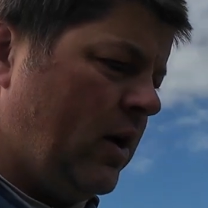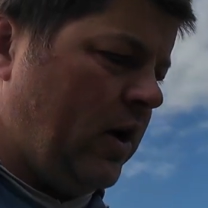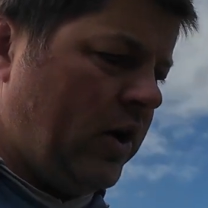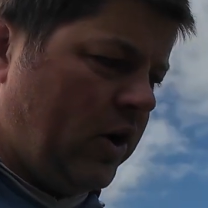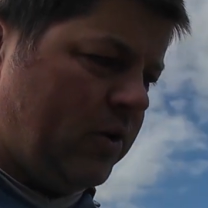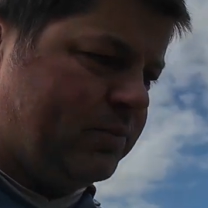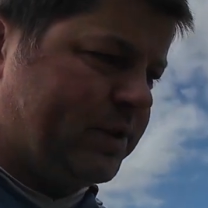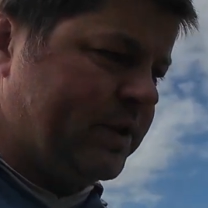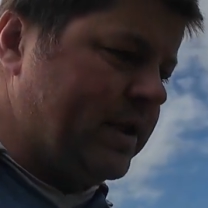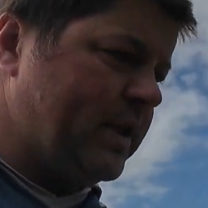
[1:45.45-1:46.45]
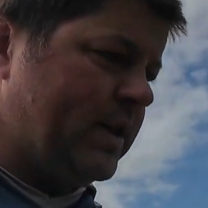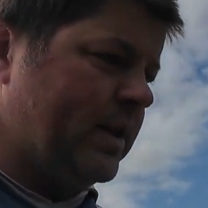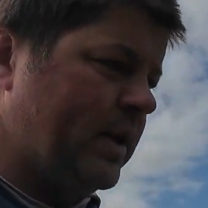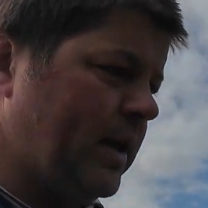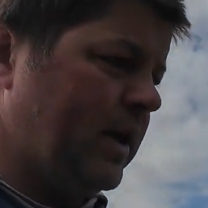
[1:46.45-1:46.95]
herbs
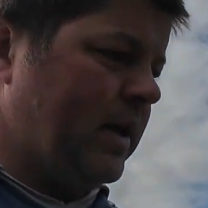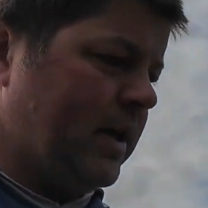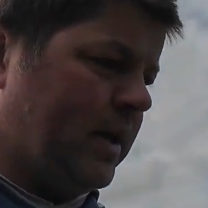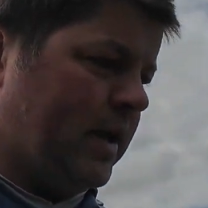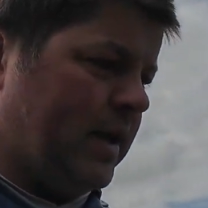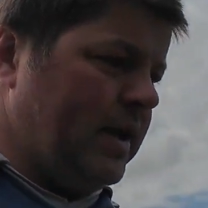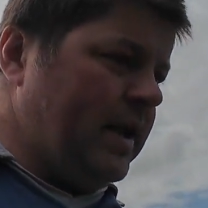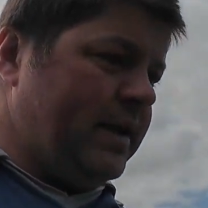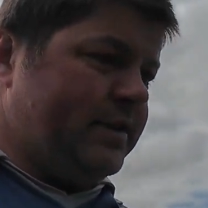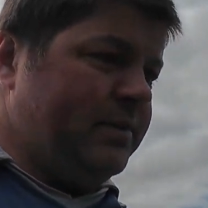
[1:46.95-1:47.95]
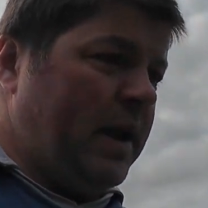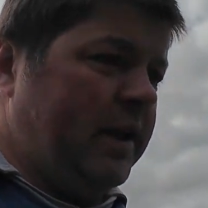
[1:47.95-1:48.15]
with some